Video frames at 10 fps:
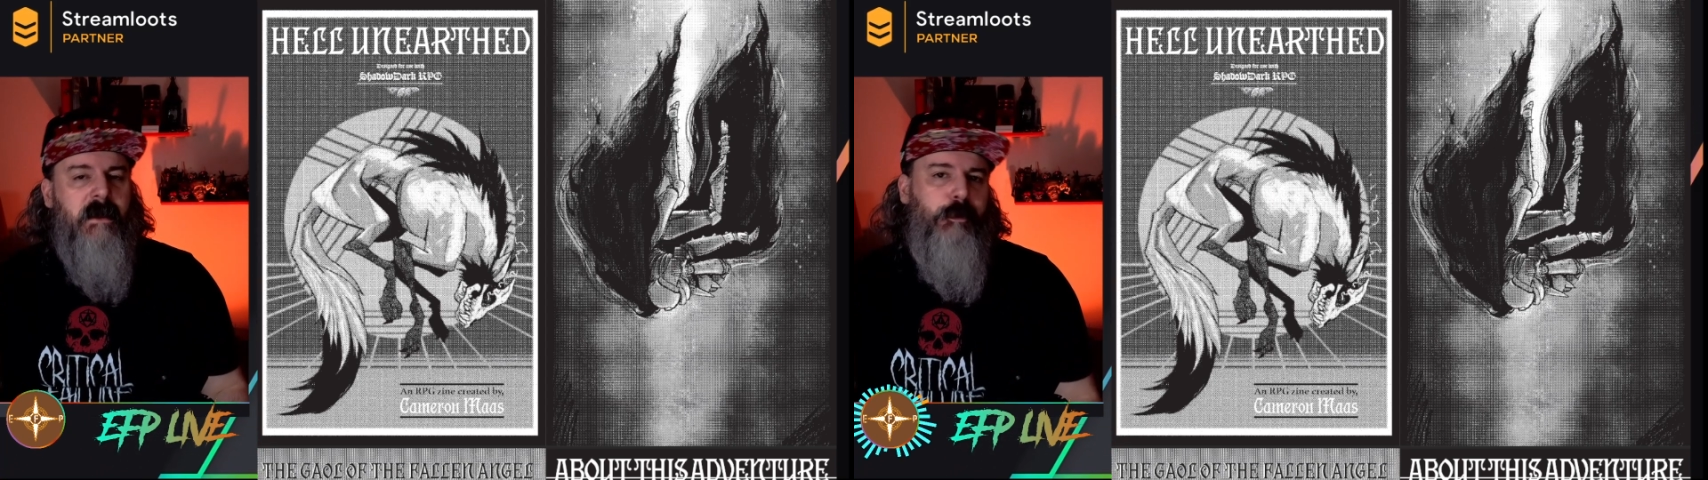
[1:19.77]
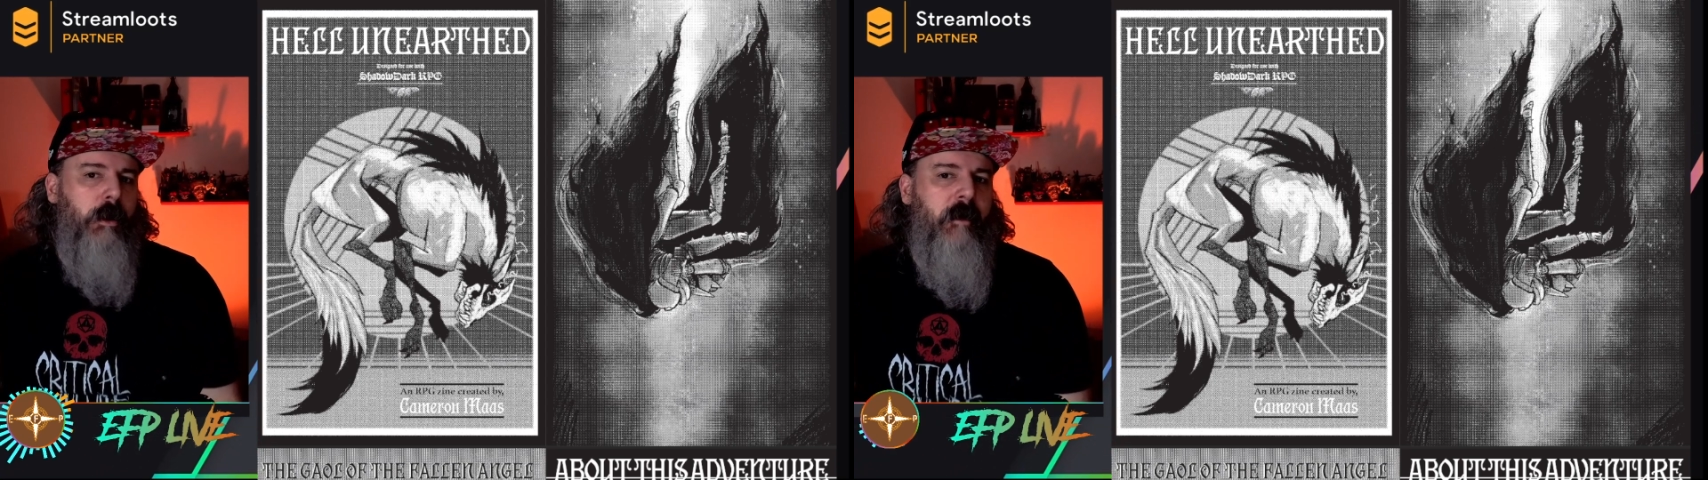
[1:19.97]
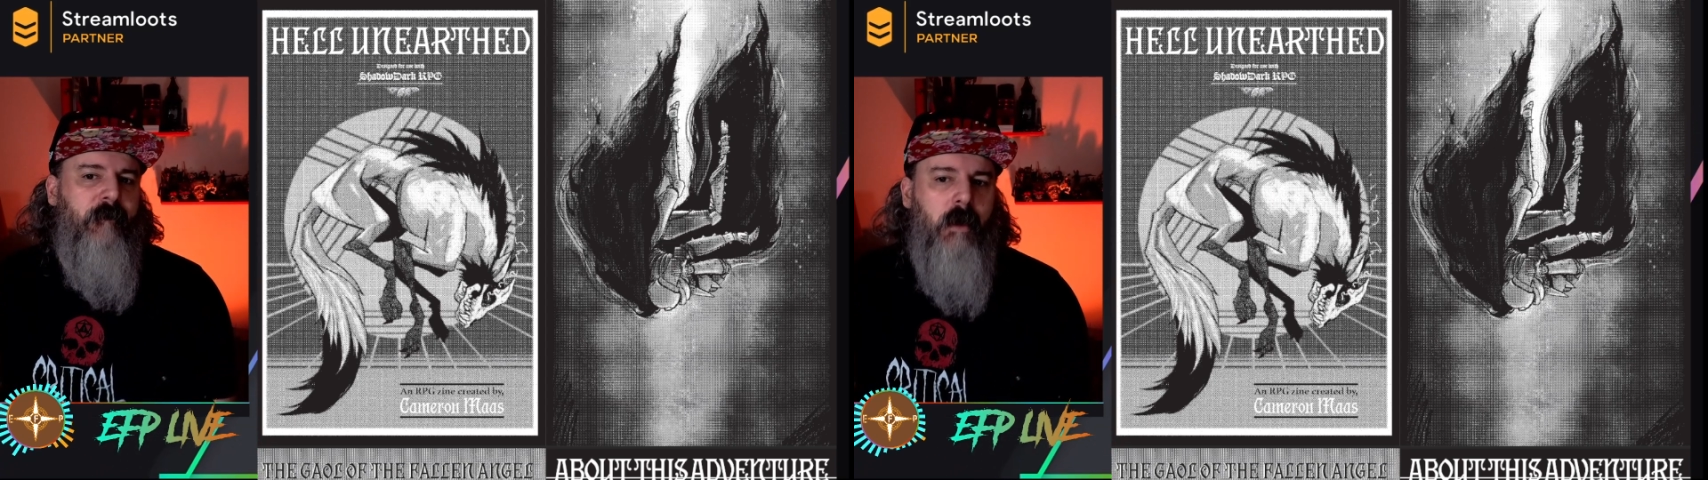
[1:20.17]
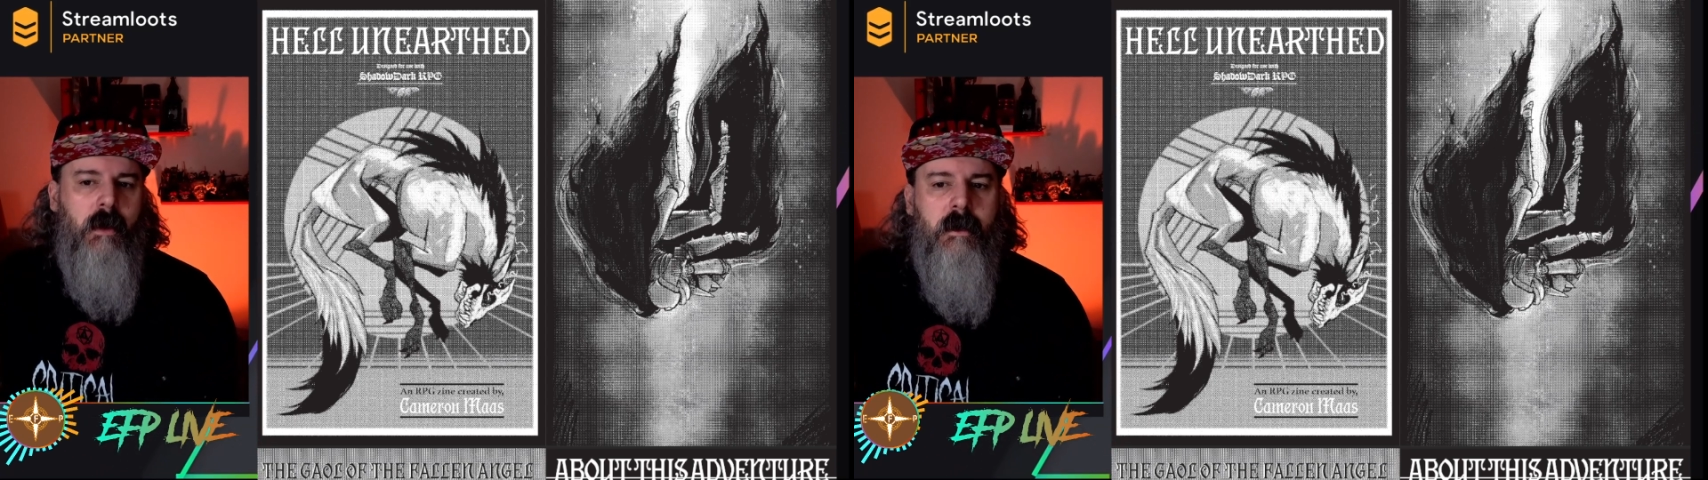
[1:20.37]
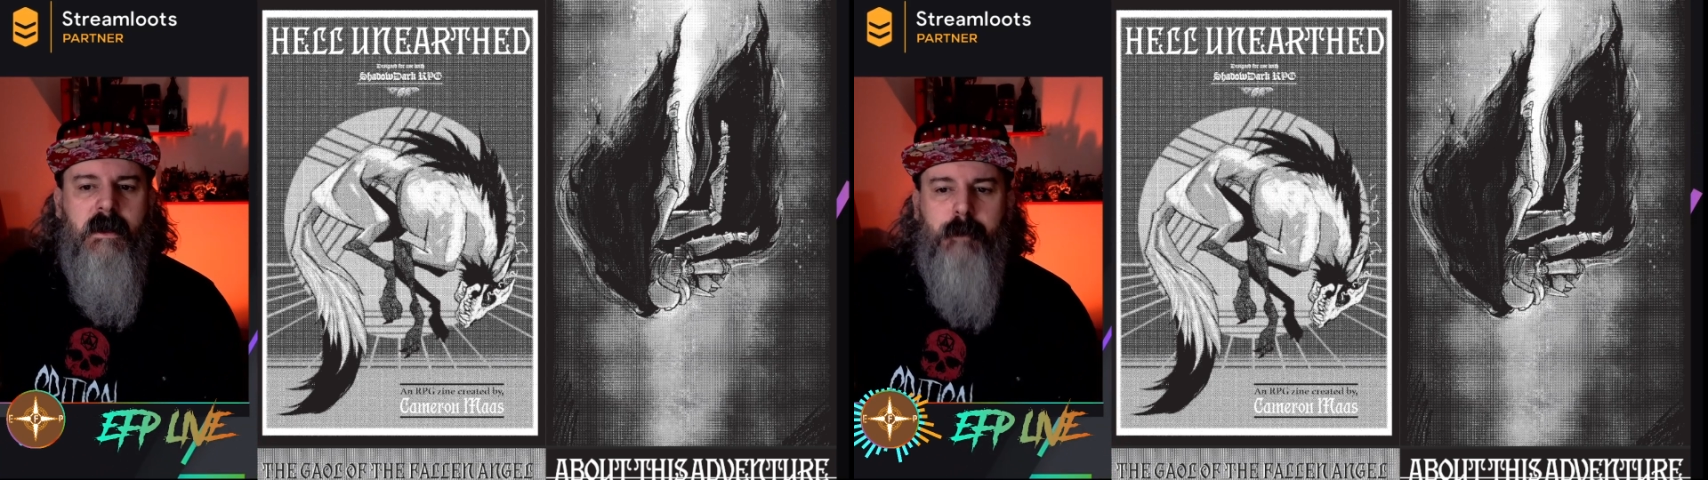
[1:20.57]
printed for a
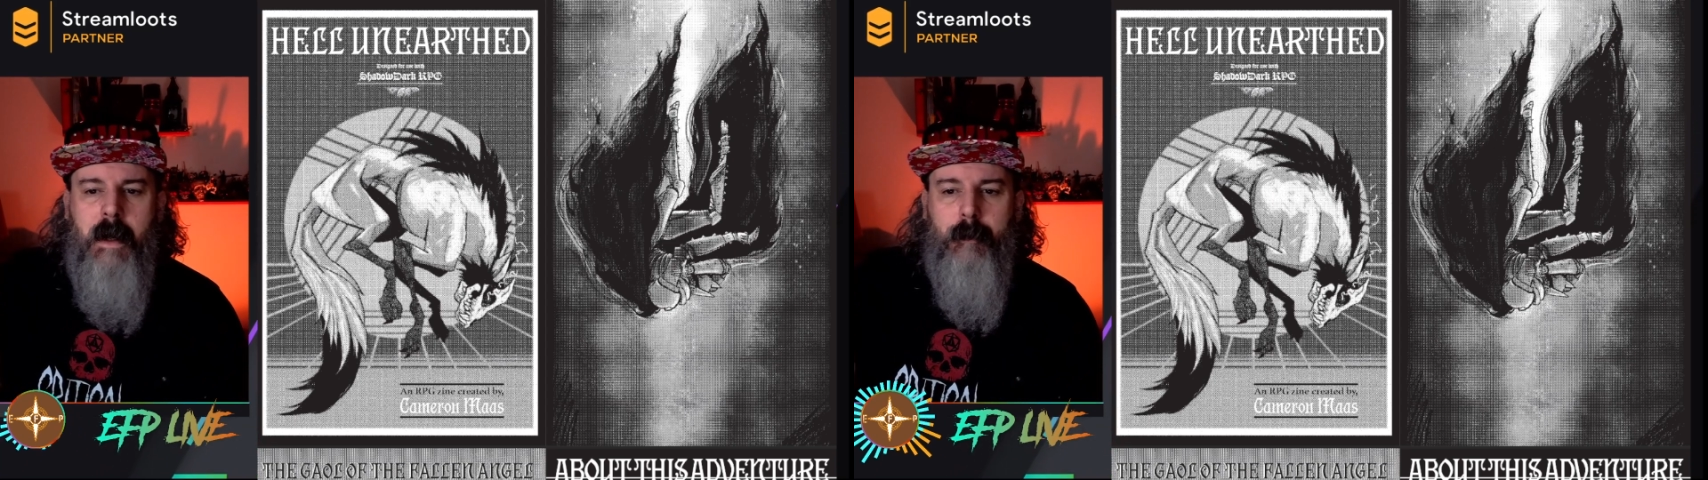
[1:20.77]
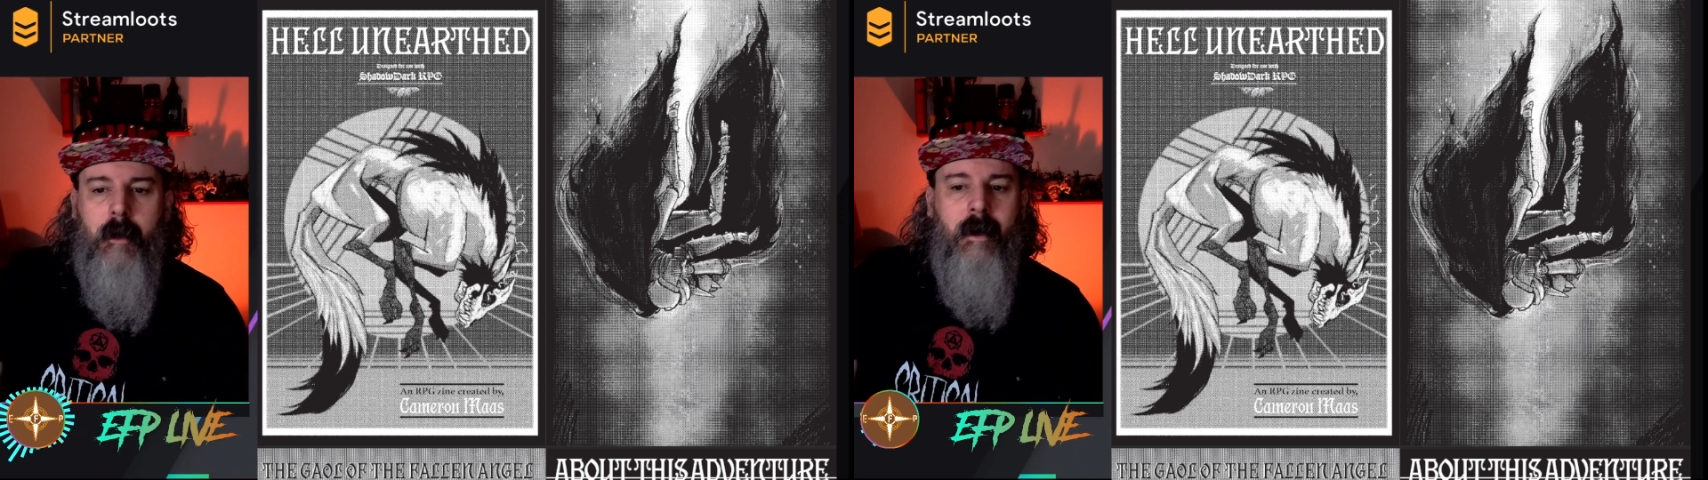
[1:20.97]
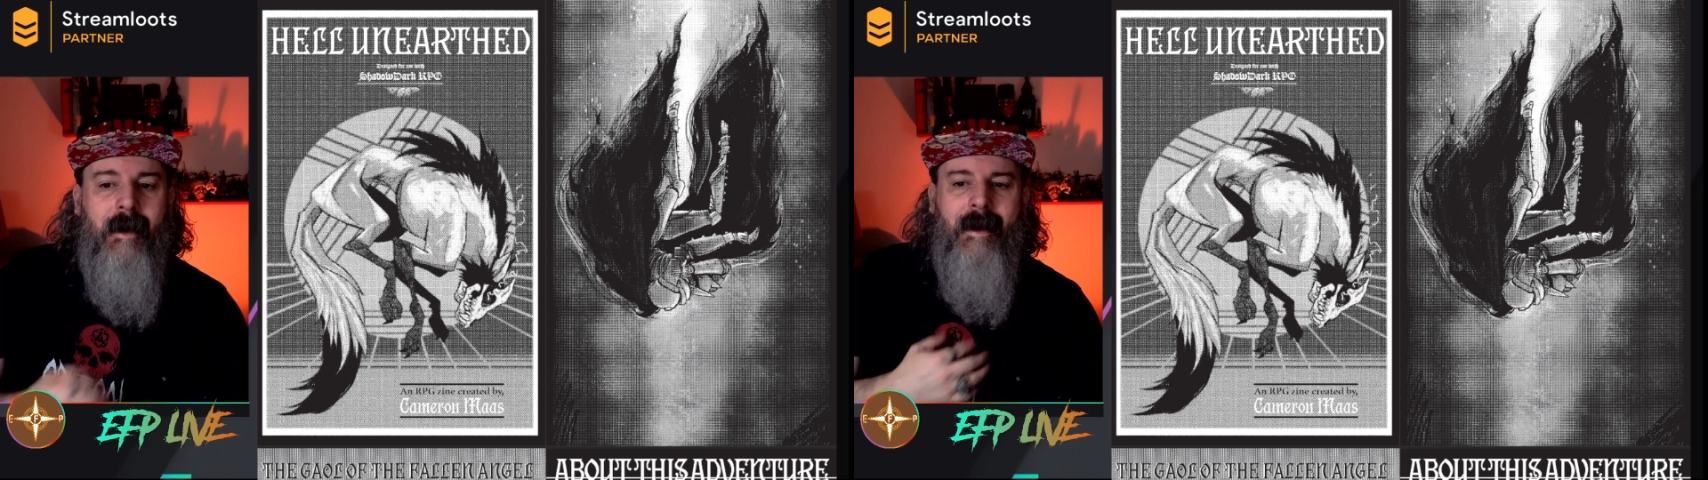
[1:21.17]
newspaper.